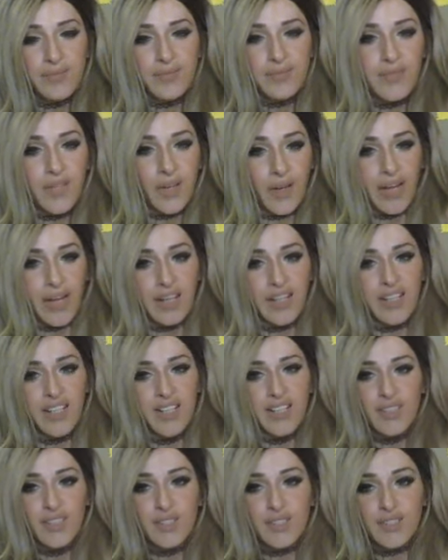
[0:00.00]
Okay,
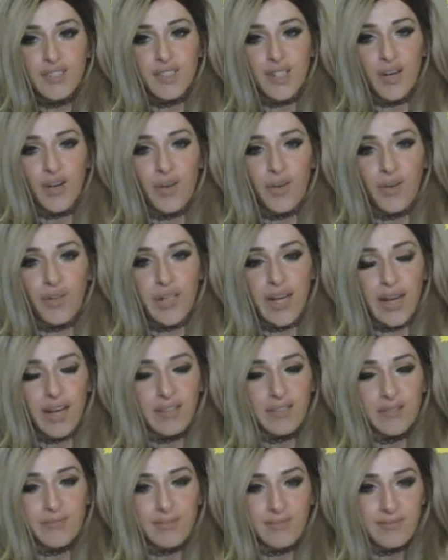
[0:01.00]
so yeah,
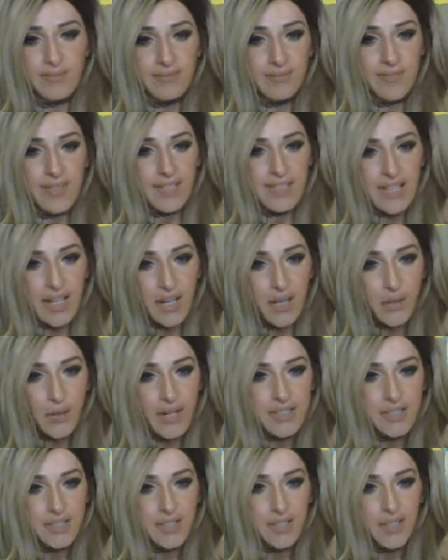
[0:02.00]
that's how you
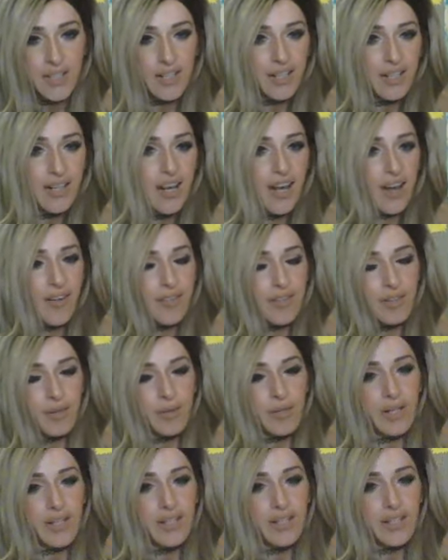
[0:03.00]
enter every
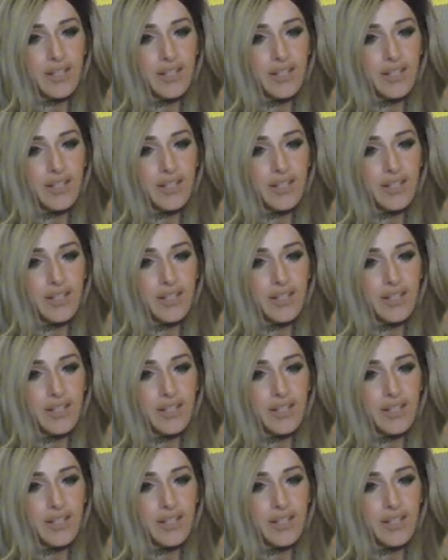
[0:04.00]
week,